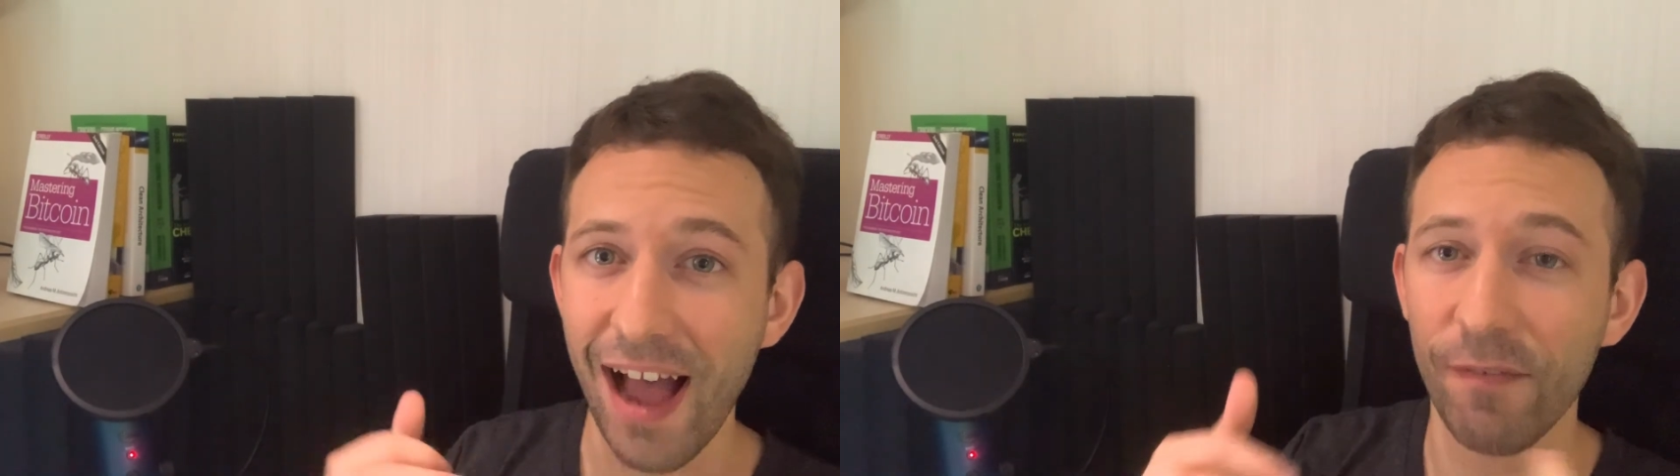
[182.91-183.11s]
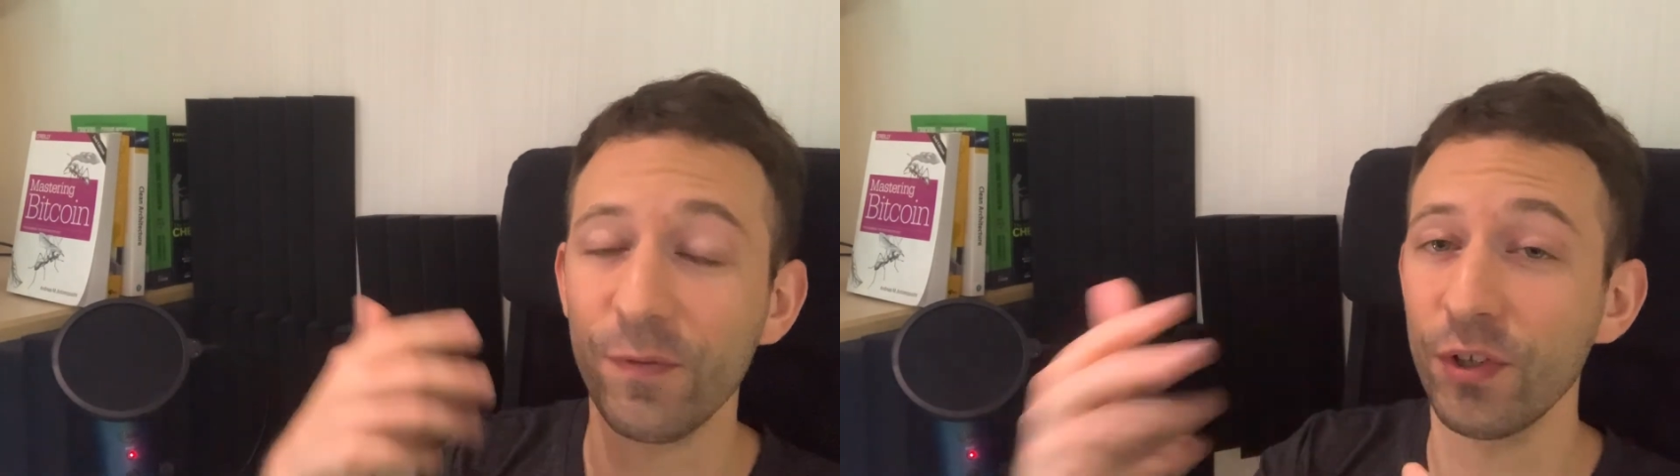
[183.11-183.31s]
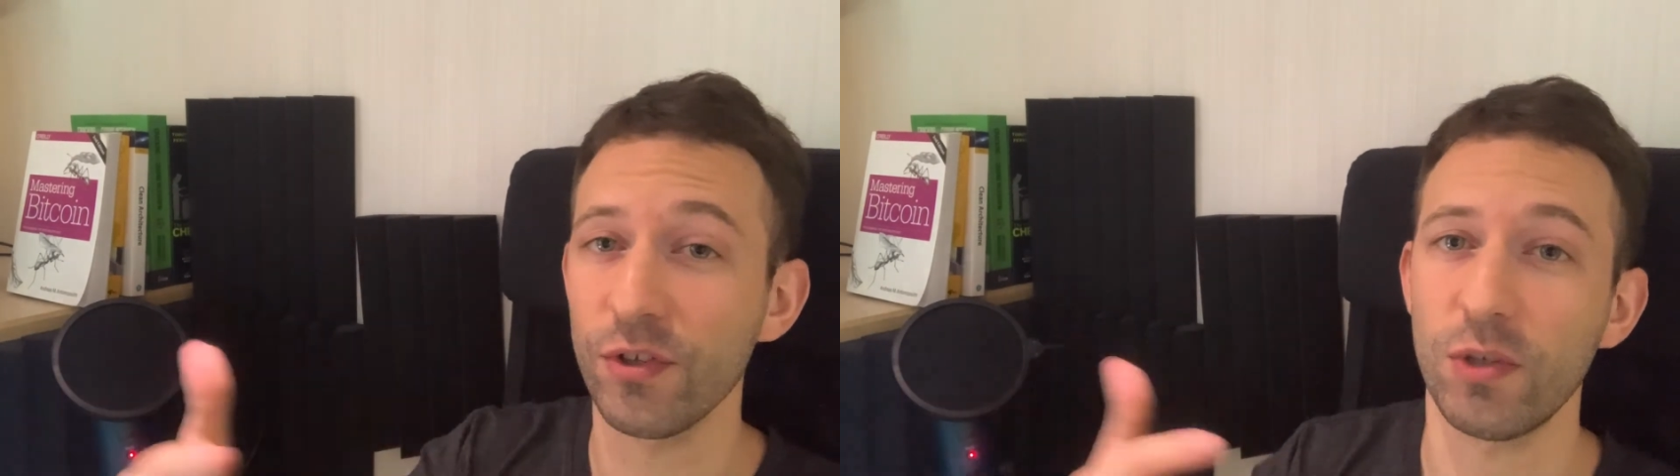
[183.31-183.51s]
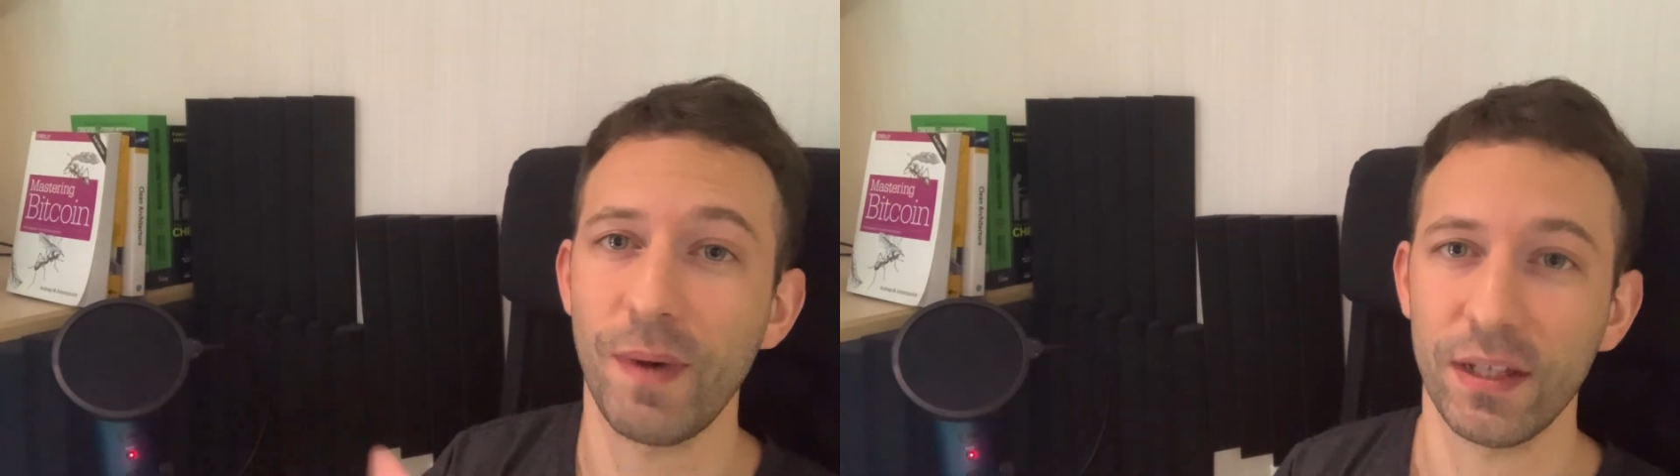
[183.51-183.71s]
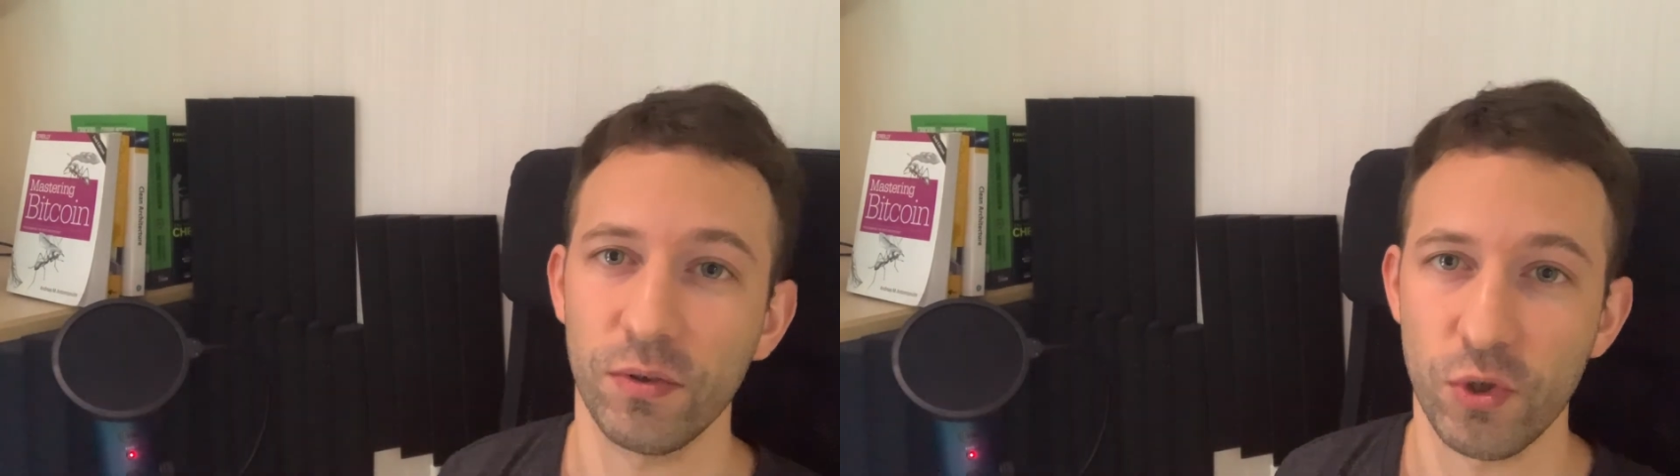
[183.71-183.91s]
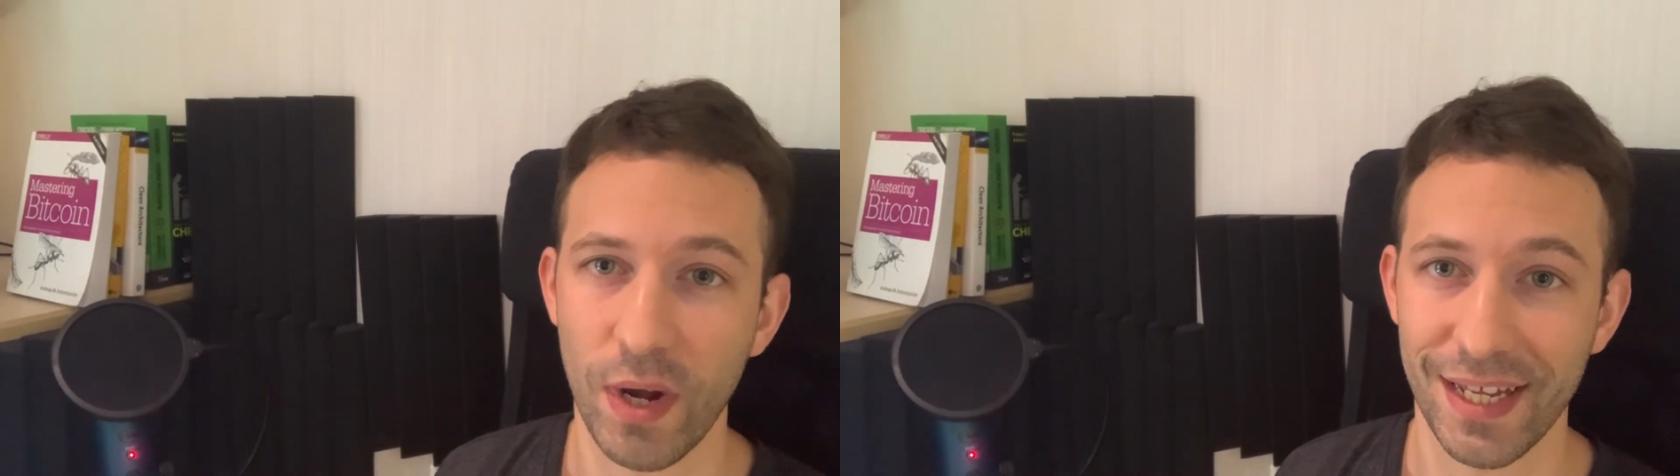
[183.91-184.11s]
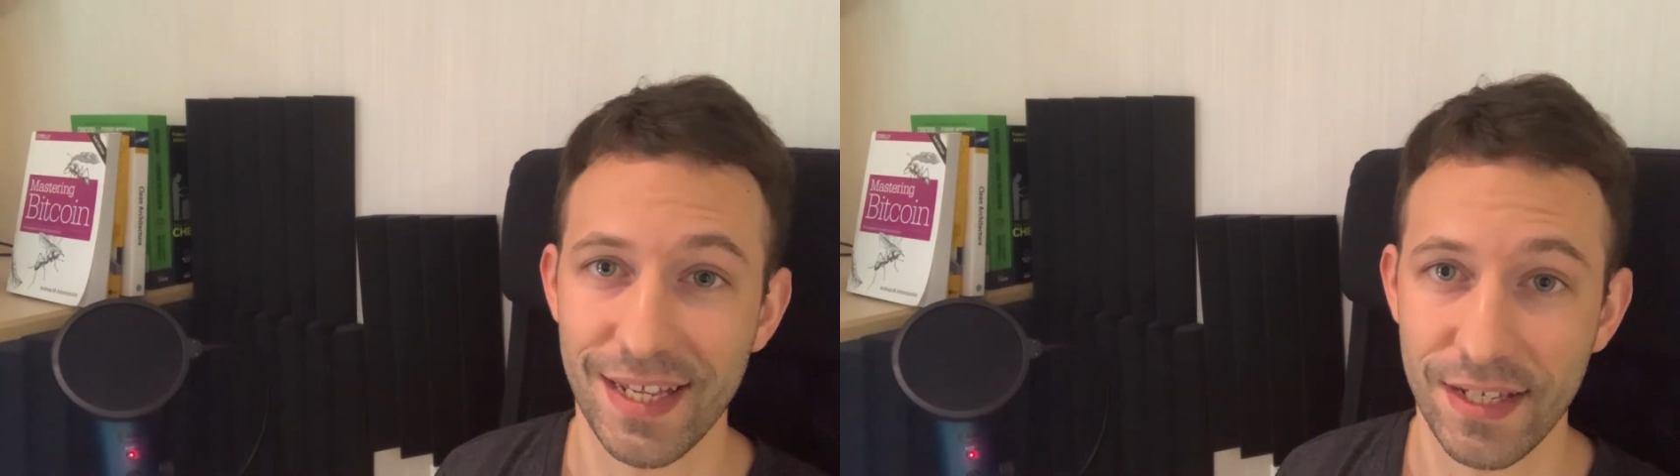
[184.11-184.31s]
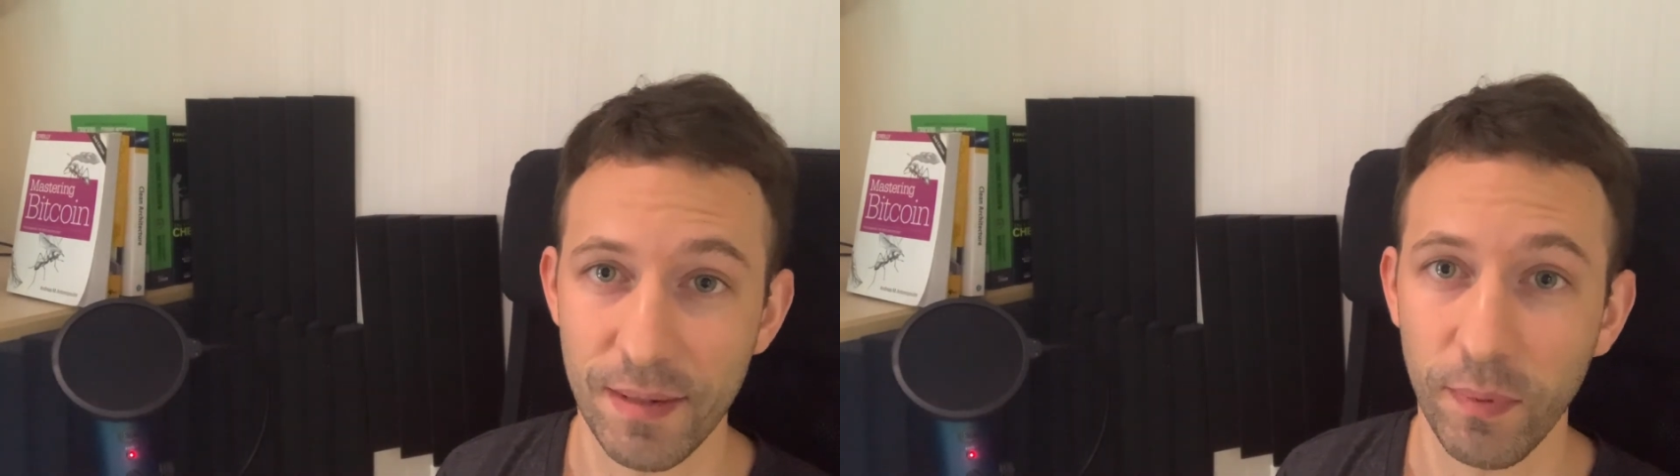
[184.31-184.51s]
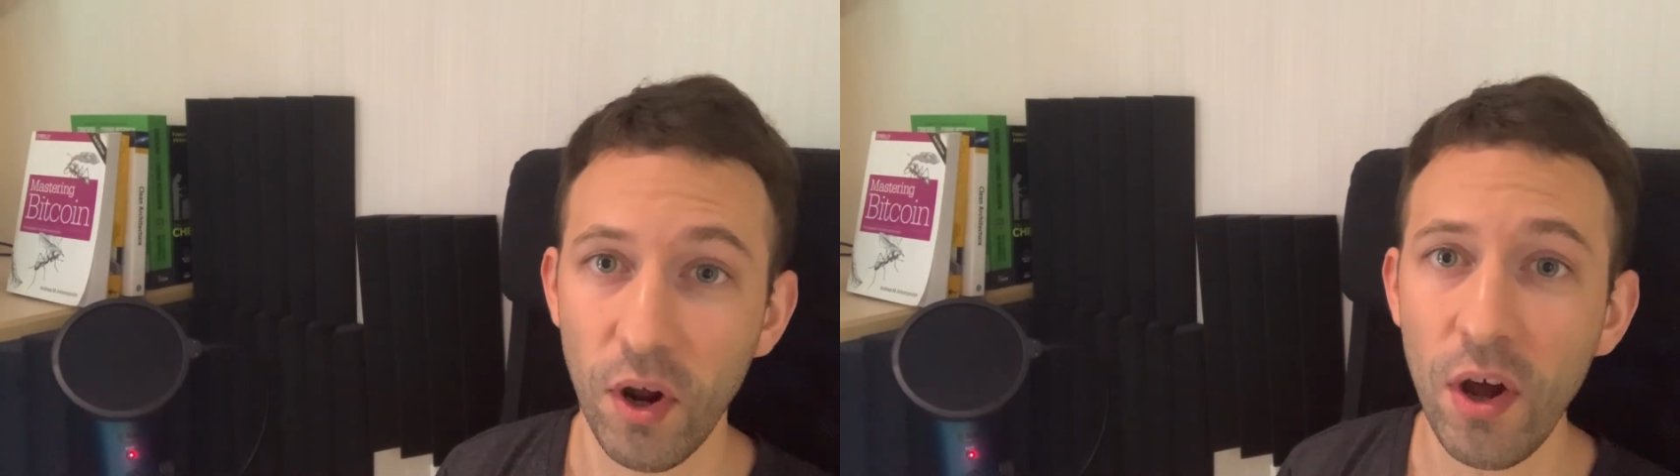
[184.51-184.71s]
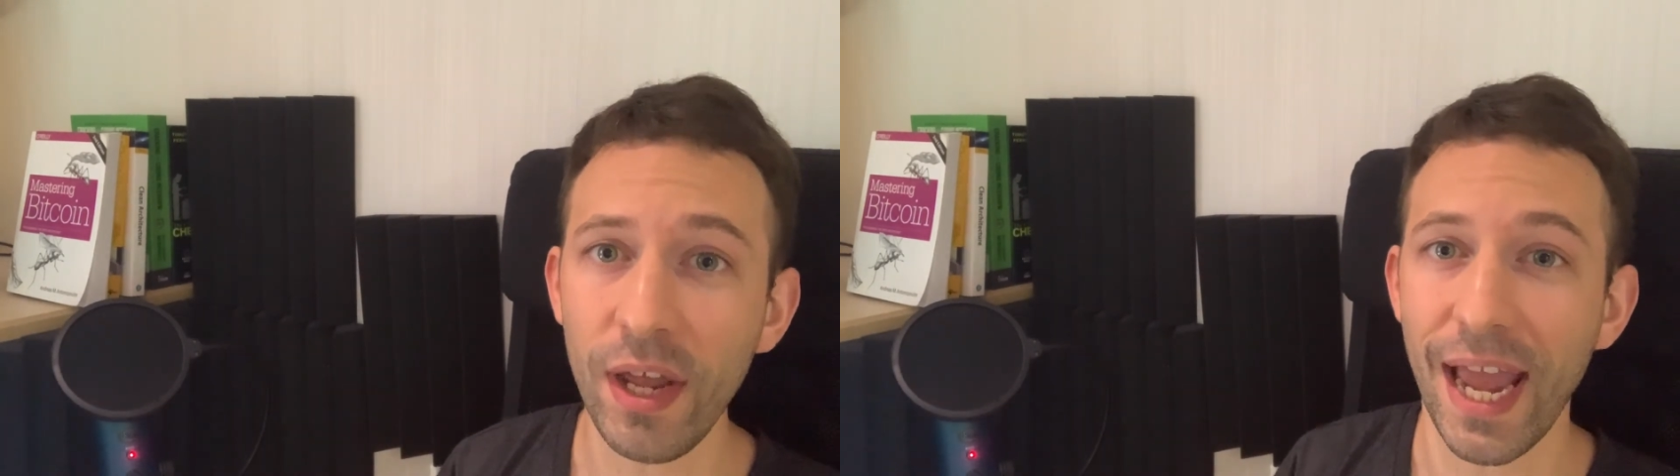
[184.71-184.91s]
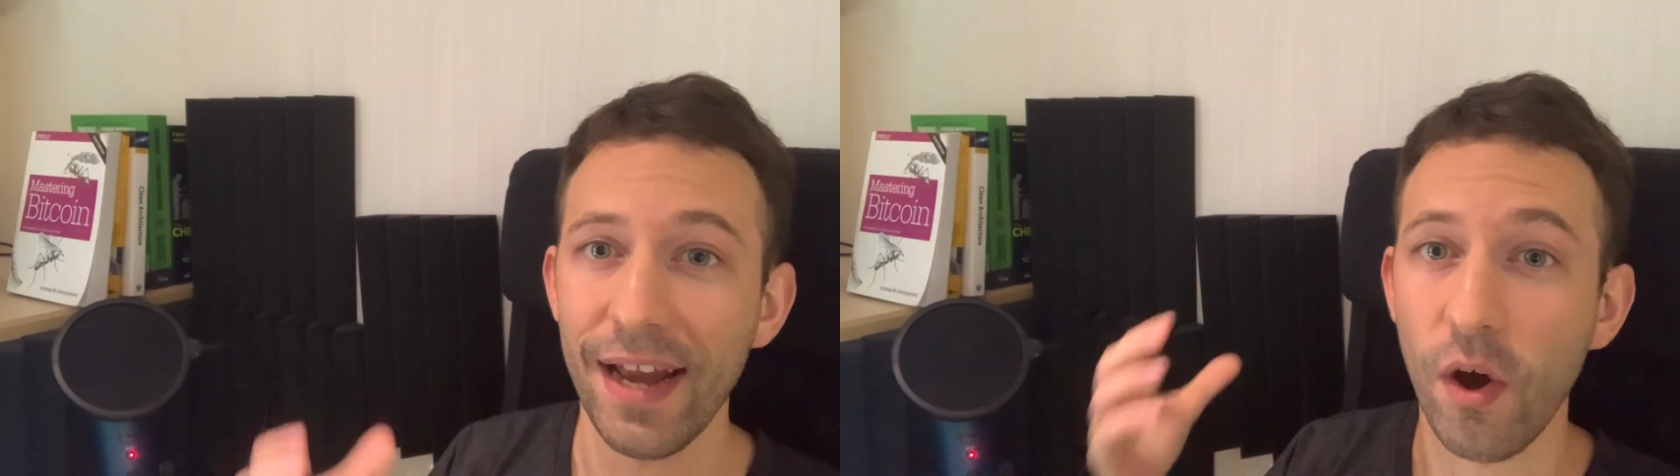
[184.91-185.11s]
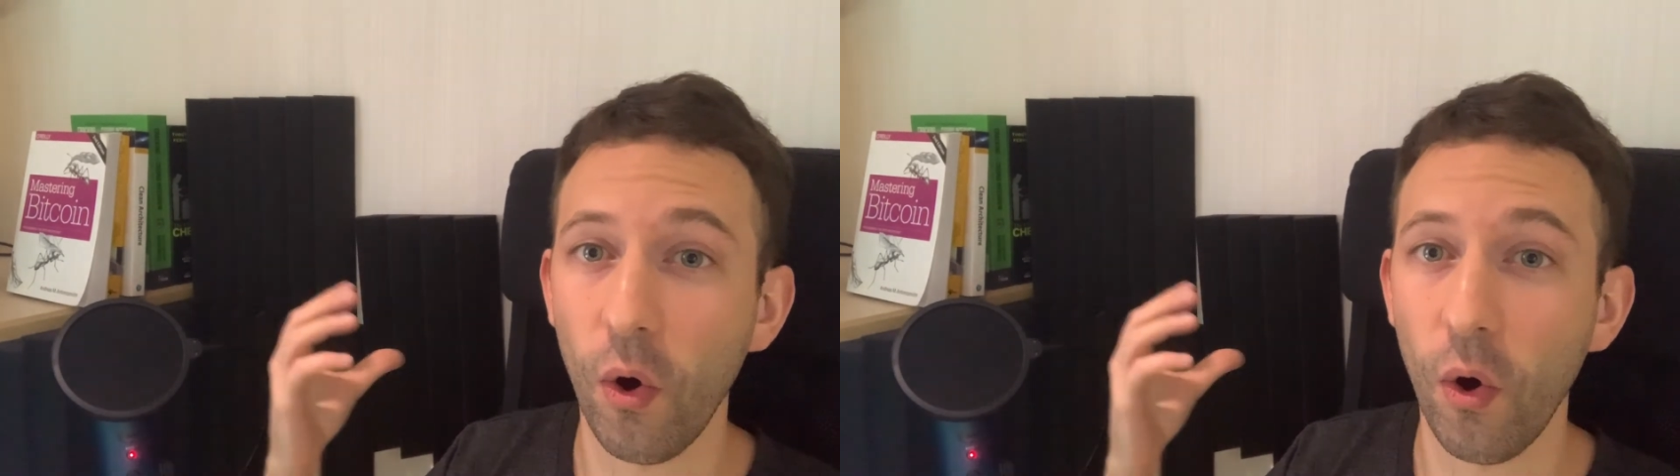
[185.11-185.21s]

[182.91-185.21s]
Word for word: after the smart contract is deployed and